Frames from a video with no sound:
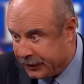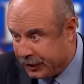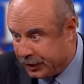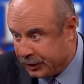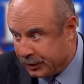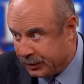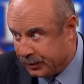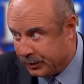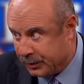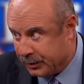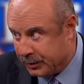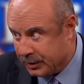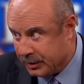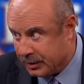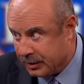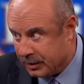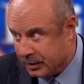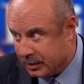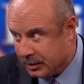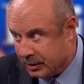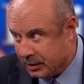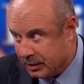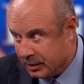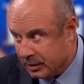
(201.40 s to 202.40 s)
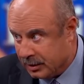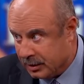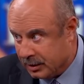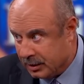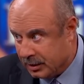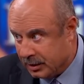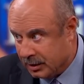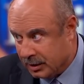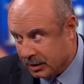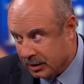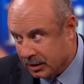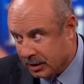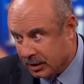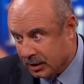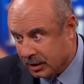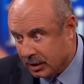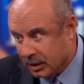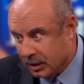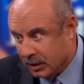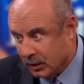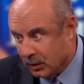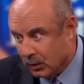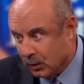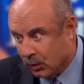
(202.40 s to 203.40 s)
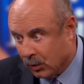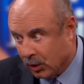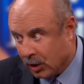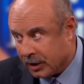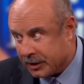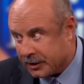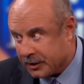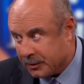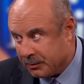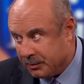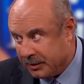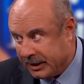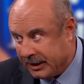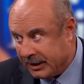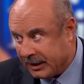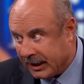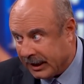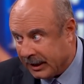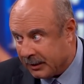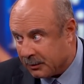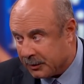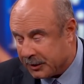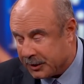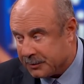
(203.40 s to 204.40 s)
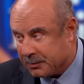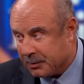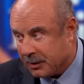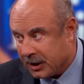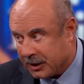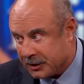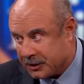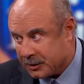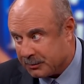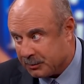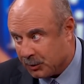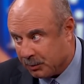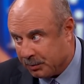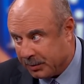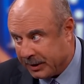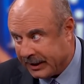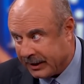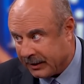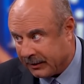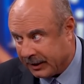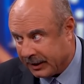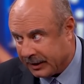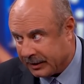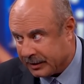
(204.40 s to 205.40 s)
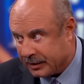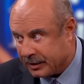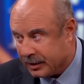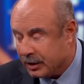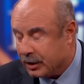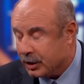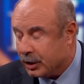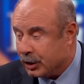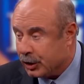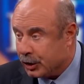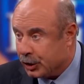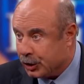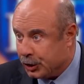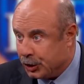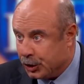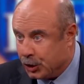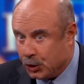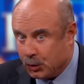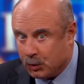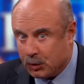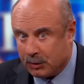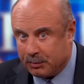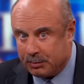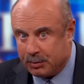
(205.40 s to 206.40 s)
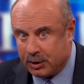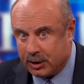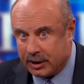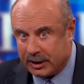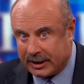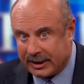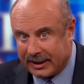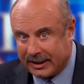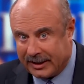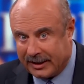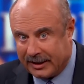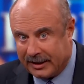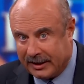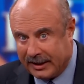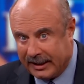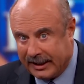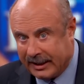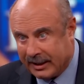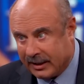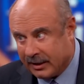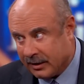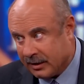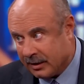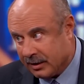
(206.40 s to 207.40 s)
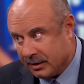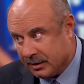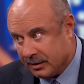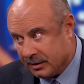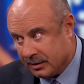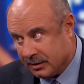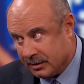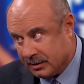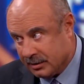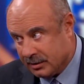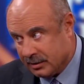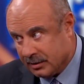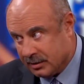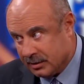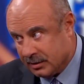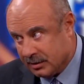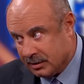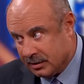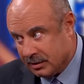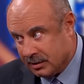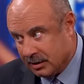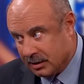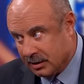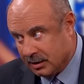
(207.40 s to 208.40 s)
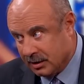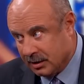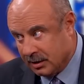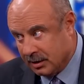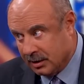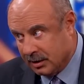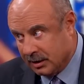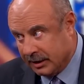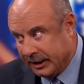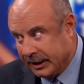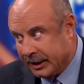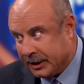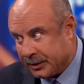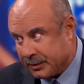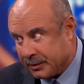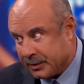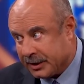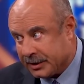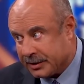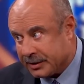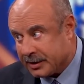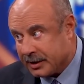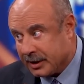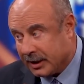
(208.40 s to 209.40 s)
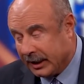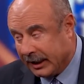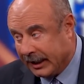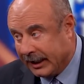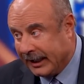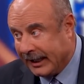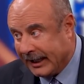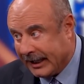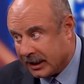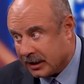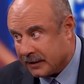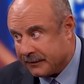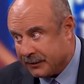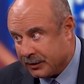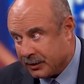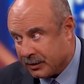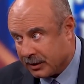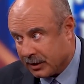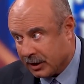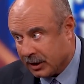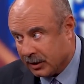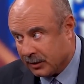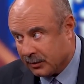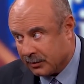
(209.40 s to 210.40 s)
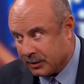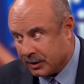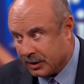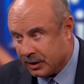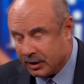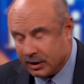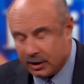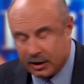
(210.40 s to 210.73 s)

you want to be a responsible parent, you will put their interest ahead of your own.